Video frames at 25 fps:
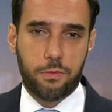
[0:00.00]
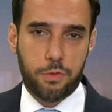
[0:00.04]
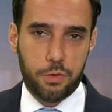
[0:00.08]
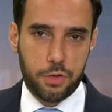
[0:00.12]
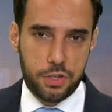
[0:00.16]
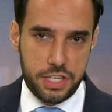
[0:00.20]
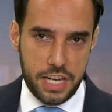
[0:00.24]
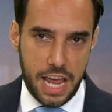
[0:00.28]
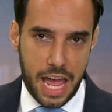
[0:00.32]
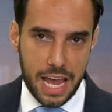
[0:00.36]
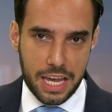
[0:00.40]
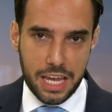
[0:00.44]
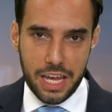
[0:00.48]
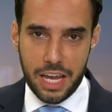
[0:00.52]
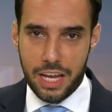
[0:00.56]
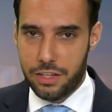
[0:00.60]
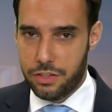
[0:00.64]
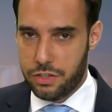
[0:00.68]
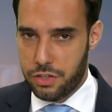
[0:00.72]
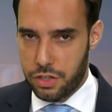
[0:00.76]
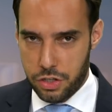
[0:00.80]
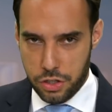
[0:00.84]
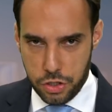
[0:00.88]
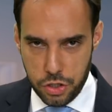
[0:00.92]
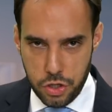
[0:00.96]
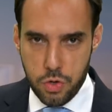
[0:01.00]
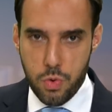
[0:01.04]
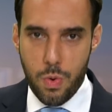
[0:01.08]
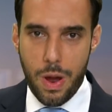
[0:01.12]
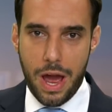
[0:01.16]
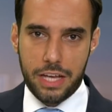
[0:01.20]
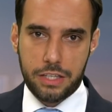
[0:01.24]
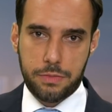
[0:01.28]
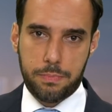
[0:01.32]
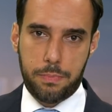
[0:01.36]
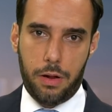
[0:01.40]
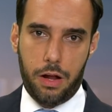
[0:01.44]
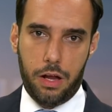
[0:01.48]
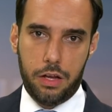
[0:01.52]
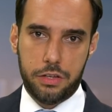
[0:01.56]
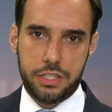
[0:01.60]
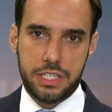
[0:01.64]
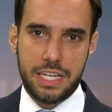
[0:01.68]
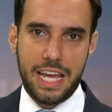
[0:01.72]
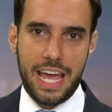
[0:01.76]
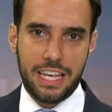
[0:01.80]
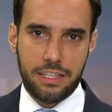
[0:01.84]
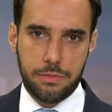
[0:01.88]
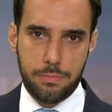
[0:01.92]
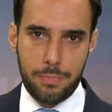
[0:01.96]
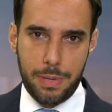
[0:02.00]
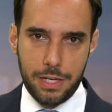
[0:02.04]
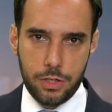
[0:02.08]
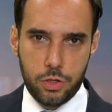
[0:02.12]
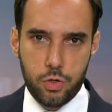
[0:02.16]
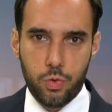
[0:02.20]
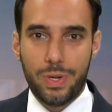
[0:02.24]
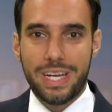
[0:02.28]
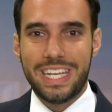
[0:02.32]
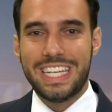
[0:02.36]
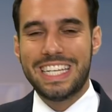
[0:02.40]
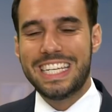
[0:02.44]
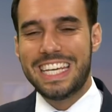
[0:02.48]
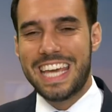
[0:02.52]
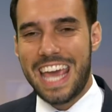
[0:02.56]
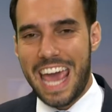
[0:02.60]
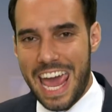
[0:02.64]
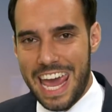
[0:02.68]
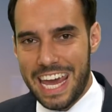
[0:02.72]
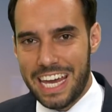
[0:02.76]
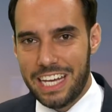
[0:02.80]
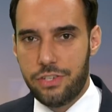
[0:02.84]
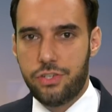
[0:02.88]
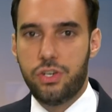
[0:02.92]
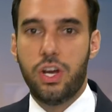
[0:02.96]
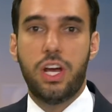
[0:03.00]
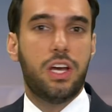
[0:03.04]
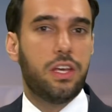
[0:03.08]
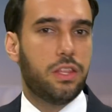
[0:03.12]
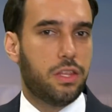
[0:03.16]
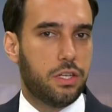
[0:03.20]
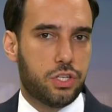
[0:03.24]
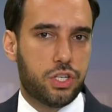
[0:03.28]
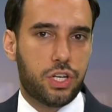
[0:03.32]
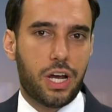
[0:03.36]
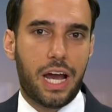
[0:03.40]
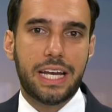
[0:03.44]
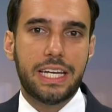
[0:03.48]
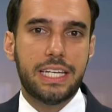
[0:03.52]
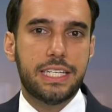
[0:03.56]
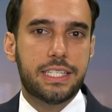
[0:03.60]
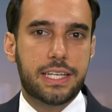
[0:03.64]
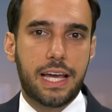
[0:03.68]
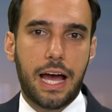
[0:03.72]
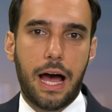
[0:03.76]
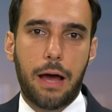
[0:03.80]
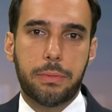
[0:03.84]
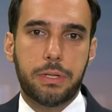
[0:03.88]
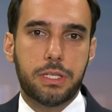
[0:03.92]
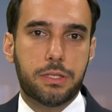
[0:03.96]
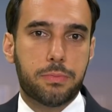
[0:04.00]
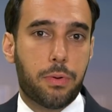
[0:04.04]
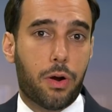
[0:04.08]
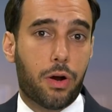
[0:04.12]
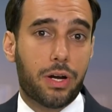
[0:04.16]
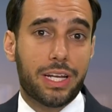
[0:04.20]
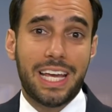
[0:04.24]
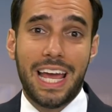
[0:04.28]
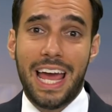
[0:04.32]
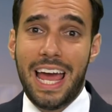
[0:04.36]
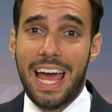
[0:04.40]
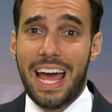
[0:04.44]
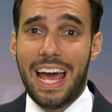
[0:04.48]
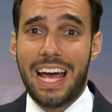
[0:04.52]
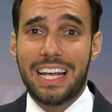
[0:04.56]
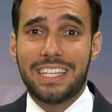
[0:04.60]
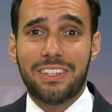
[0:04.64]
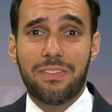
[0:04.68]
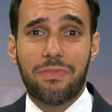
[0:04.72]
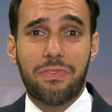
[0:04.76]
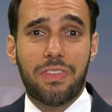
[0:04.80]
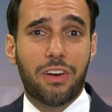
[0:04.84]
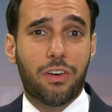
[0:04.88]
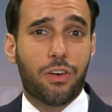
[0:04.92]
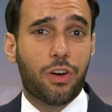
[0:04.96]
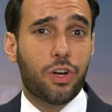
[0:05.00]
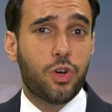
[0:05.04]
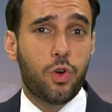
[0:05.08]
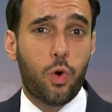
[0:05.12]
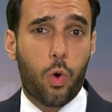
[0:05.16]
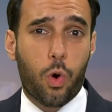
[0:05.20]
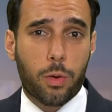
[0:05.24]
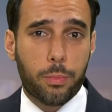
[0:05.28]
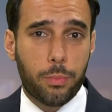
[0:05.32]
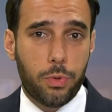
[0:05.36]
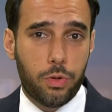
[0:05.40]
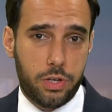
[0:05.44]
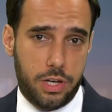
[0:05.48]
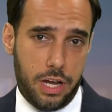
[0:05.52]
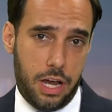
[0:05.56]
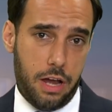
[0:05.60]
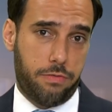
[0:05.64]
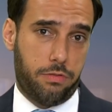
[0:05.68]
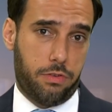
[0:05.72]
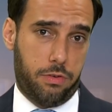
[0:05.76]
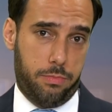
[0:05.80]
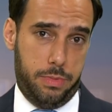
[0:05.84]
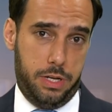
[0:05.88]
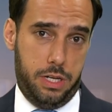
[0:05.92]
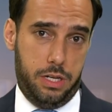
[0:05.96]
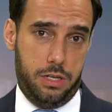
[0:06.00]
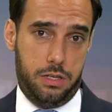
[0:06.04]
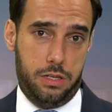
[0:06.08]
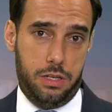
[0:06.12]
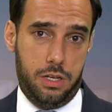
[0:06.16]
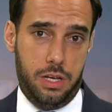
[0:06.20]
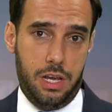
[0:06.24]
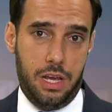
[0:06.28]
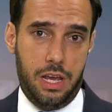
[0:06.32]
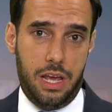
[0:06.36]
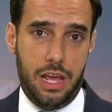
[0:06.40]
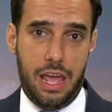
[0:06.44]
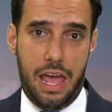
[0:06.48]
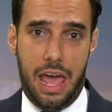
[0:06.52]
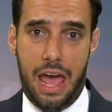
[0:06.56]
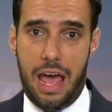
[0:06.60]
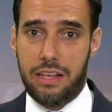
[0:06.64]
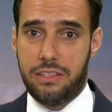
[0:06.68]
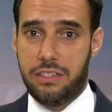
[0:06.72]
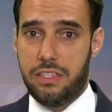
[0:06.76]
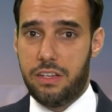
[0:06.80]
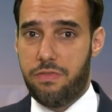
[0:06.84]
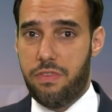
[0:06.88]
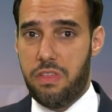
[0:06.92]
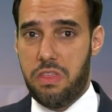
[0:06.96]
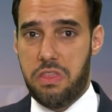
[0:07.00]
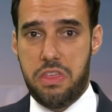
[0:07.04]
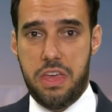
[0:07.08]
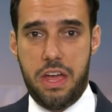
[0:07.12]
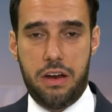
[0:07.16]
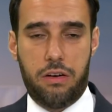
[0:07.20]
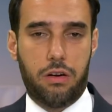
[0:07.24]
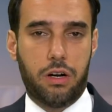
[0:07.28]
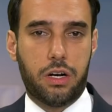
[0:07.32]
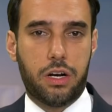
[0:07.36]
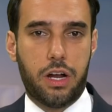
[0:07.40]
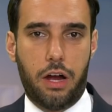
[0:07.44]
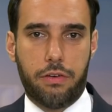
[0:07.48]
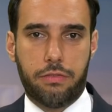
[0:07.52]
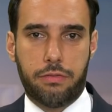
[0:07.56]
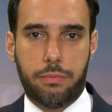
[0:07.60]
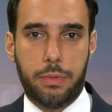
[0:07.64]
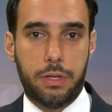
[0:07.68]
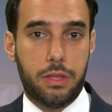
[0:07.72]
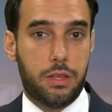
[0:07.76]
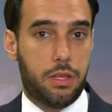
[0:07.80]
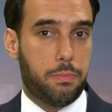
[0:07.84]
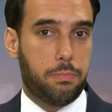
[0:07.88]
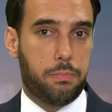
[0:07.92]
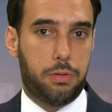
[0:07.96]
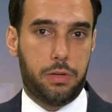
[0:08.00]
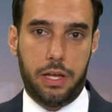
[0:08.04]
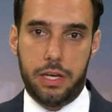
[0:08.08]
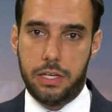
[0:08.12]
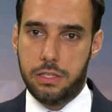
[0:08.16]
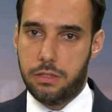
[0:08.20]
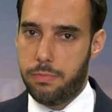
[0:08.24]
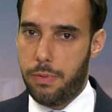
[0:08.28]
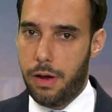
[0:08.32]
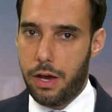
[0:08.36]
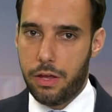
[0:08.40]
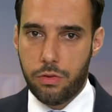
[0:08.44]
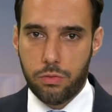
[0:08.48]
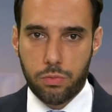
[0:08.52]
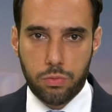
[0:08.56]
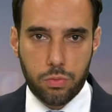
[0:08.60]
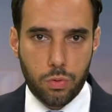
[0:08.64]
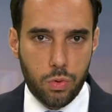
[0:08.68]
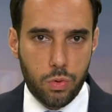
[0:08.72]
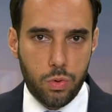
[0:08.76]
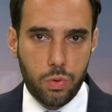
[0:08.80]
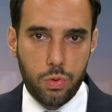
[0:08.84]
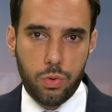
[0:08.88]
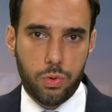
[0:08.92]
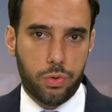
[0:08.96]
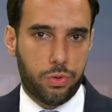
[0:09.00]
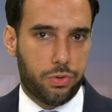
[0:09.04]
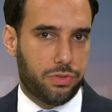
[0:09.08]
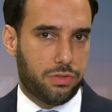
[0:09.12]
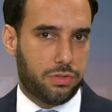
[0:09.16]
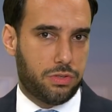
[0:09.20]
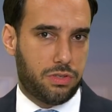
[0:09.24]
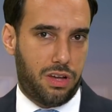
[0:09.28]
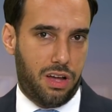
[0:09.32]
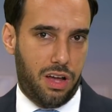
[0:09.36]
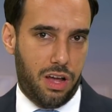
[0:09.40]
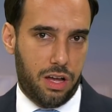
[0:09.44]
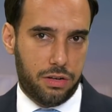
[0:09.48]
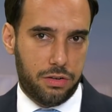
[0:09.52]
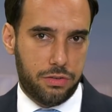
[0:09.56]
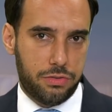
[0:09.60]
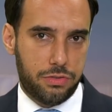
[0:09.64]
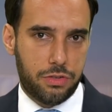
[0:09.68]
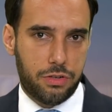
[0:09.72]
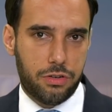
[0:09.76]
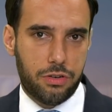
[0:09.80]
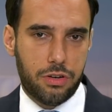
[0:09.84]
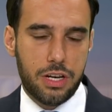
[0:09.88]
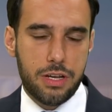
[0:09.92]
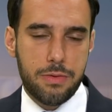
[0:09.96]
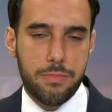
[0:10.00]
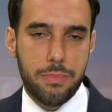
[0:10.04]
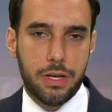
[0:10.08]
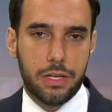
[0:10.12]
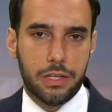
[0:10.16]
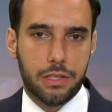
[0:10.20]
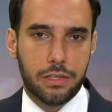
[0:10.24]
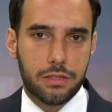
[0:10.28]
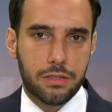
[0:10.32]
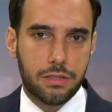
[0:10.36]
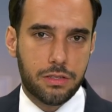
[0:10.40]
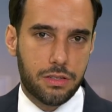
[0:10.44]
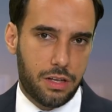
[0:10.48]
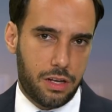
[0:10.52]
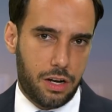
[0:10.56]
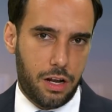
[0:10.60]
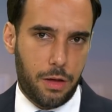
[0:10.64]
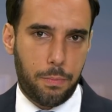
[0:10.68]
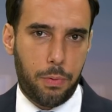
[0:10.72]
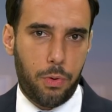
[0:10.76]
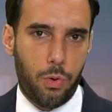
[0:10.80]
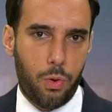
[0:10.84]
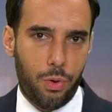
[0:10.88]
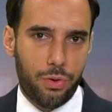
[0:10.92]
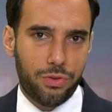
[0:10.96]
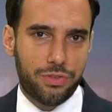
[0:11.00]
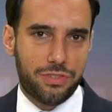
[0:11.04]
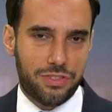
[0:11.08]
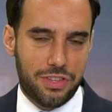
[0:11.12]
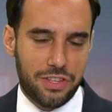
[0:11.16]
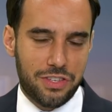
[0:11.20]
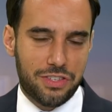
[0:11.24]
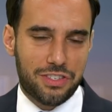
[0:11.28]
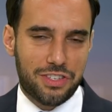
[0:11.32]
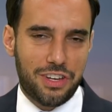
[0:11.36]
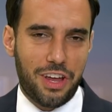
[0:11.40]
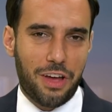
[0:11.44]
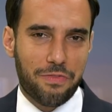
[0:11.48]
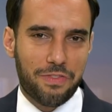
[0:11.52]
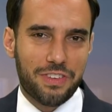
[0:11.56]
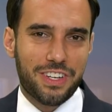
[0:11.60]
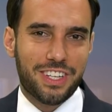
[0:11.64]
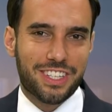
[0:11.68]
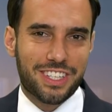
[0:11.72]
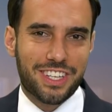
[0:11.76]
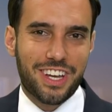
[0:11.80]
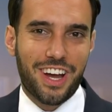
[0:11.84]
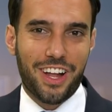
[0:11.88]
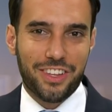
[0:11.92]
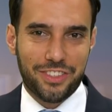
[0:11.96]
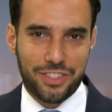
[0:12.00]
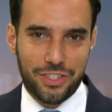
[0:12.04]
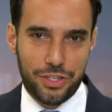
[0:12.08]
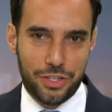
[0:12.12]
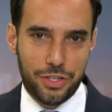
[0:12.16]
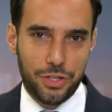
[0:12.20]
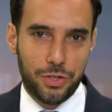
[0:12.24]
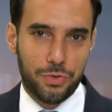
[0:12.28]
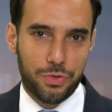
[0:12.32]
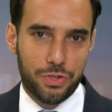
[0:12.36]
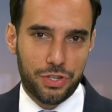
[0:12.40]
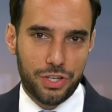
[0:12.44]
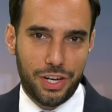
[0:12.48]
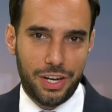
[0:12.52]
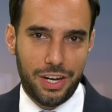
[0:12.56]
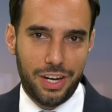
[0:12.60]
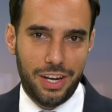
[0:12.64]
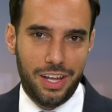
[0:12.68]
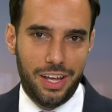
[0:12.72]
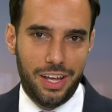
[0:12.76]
For decades, U.S. policy has been to engage the Chinese Communist Party as if they're a normal government, as if they're a government that plays by the rules, honors agreements, and upholds the stuff in its constitution.